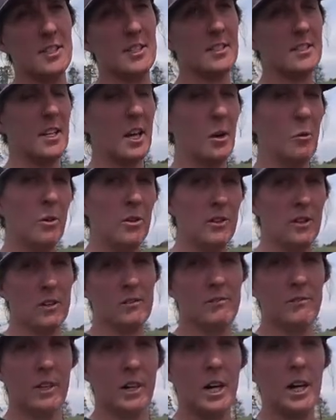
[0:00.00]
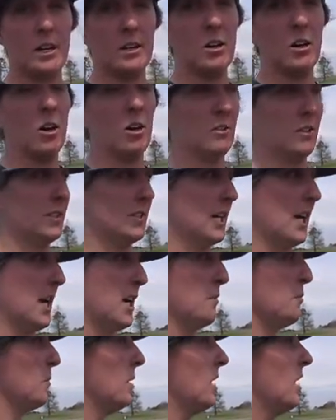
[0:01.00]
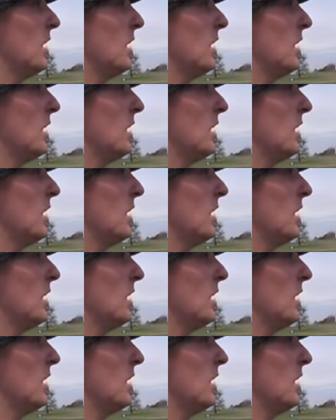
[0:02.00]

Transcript: that stay with our flock all the time.